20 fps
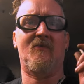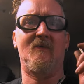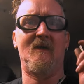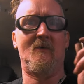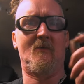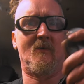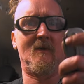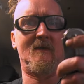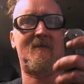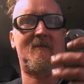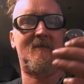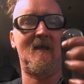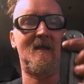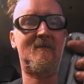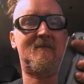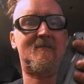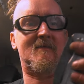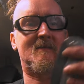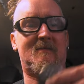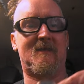thing where he
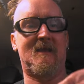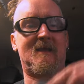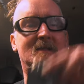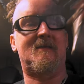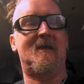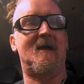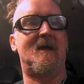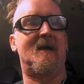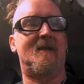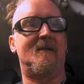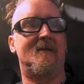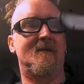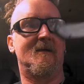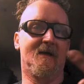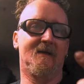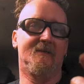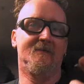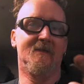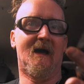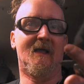sets the detent,
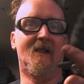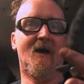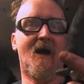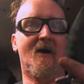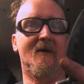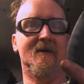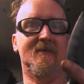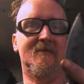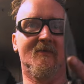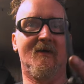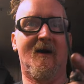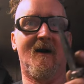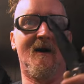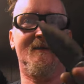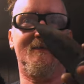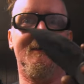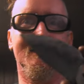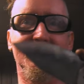not all it's lost.